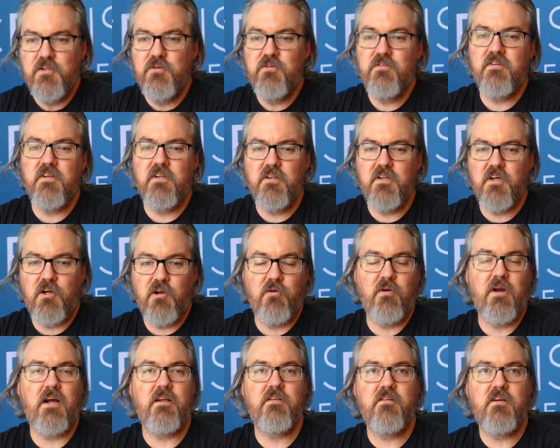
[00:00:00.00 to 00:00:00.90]
using the
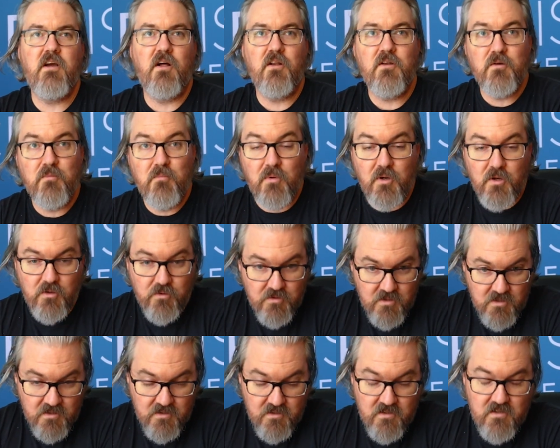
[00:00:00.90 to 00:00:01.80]
correct color
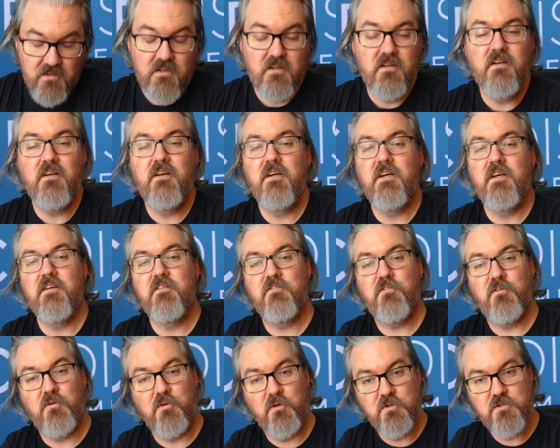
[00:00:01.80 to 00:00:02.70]
mode
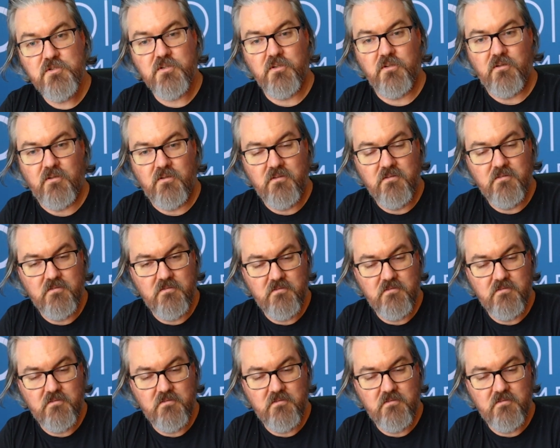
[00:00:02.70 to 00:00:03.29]
is crucial.